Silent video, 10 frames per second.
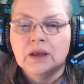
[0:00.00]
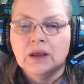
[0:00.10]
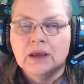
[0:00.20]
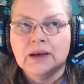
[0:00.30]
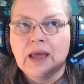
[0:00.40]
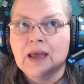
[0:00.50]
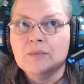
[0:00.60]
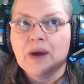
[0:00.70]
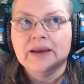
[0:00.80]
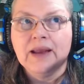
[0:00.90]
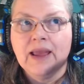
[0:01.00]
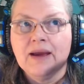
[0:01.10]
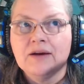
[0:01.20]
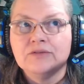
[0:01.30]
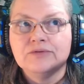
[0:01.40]
and I might
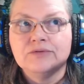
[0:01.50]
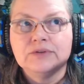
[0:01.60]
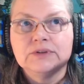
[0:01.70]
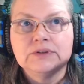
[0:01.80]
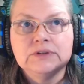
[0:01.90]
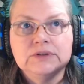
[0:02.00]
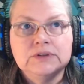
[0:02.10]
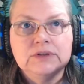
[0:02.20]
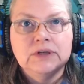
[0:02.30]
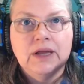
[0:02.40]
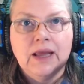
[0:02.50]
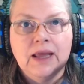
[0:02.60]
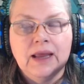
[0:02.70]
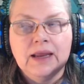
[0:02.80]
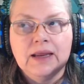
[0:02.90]
have
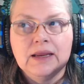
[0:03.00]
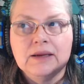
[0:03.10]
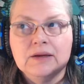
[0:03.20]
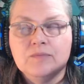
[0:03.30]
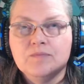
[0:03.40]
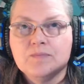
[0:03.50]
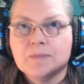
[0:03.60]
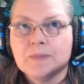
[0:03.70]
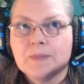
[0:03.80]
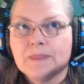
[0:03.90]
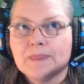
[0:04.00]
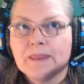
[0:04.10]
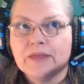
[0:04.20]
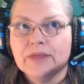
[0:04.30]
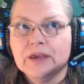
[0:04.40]
I
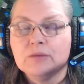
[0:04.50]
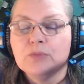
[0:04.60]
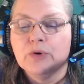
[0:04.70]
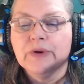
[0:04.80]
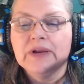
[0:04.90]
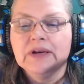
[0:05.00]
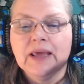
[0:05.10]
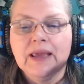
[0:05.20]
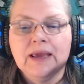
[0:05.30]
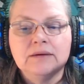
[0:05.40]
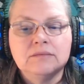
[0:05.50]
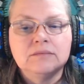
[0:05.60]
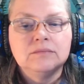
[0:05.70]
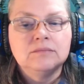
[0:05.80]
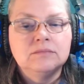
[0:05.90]
think marine land
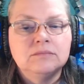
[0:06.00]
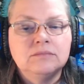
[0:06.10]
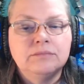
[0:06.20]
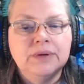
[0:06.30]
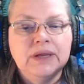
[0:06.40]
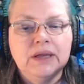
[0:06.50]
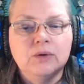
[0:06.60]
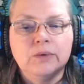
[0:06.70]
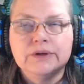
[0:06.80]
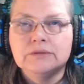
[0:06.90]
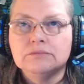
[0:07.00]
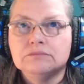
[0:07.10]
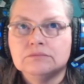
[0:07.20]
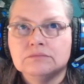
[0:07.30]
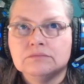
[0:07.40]
penguin
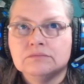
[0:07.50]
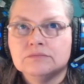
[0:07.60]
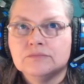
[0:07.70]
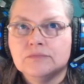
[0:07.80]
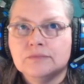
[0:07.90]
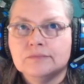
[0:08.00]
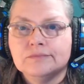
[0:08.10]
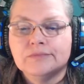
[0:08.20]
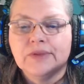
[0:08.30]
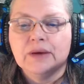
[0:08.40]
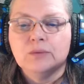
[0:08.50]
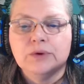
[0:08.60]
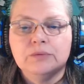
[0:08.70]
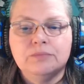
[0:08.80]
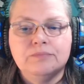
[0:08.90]
that
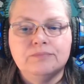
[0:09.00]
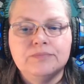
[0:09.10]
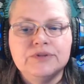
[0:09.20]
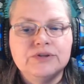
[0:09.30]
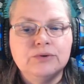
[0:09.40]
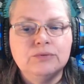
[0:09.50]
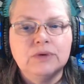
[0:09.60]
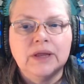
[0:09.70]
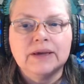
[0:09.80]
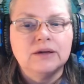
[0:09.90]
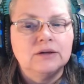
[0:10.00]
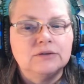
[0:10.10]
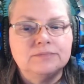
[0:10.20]
would suit like a